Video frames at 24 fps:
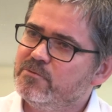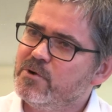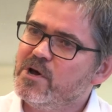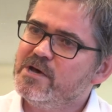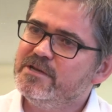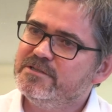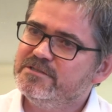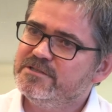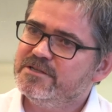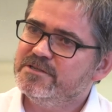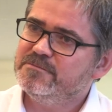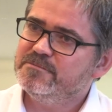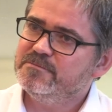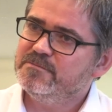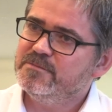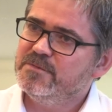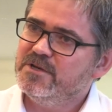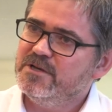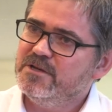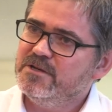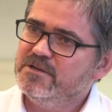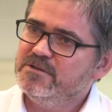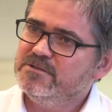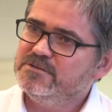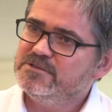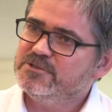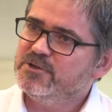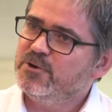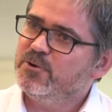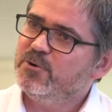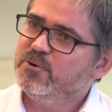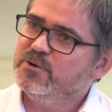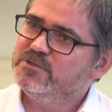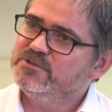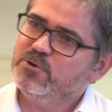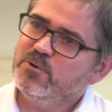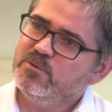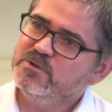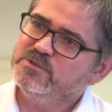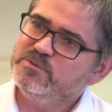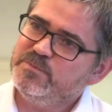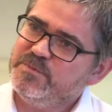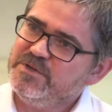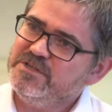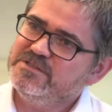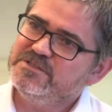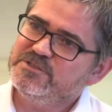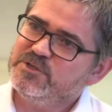writing? So it's
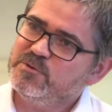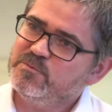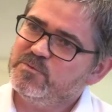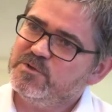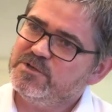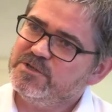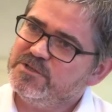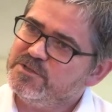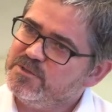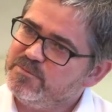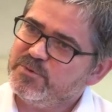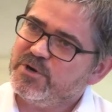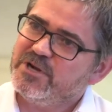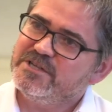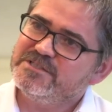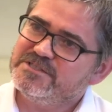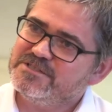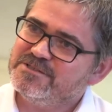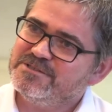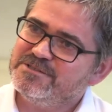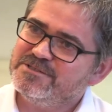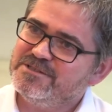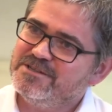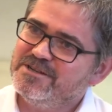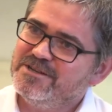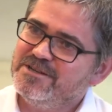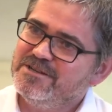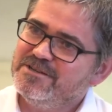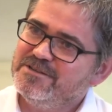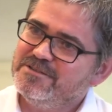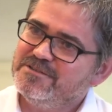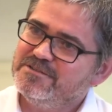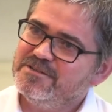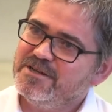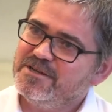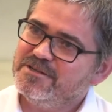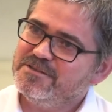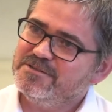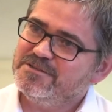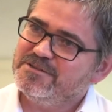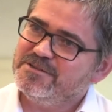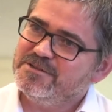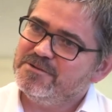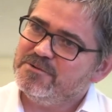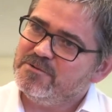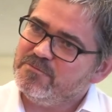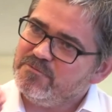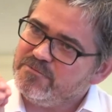always been something in the present that
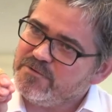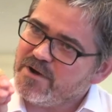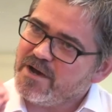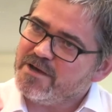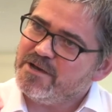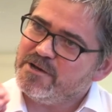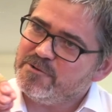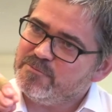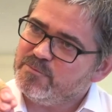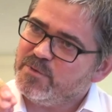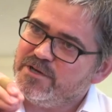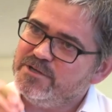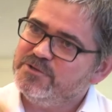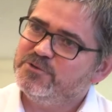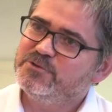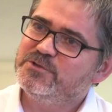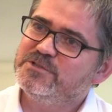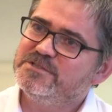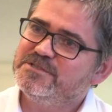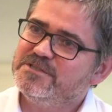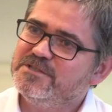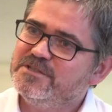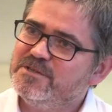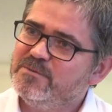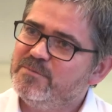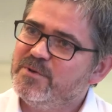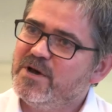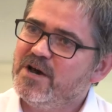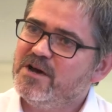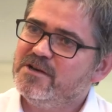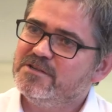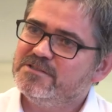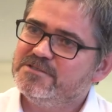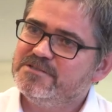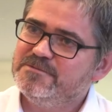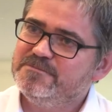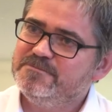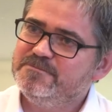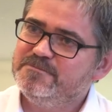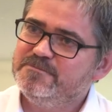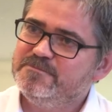uh, fired my interest in the past.